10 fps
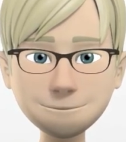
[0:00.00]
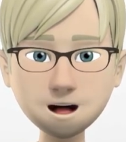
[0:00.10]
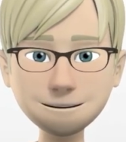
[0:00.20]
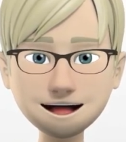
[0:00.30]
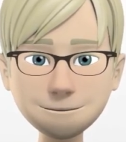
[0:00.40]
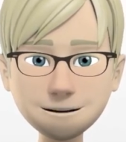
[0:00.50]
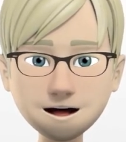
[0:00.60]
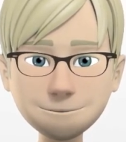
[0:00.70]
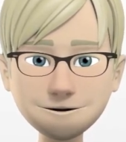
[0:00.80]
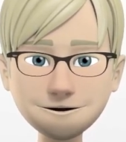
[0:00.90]
and the
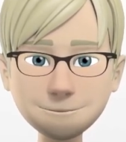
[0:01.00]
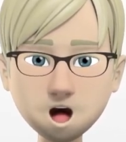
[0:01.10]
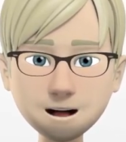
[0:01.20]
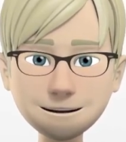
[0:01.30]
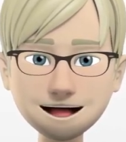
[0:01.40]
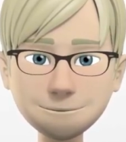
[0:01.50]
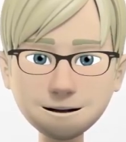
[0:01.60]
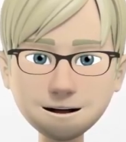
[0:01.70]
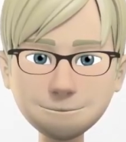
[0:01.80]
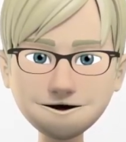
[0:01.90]
generator will now be
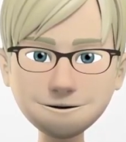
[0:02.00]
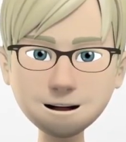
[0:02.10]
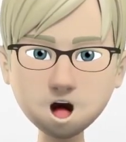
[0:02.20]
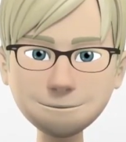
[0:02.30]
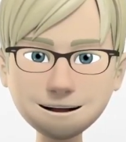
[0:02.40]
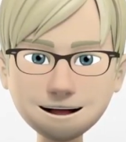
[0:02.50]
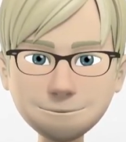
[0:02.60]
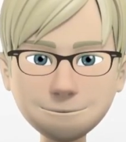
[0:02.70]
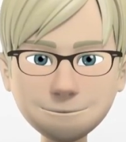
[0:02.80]
ready to start.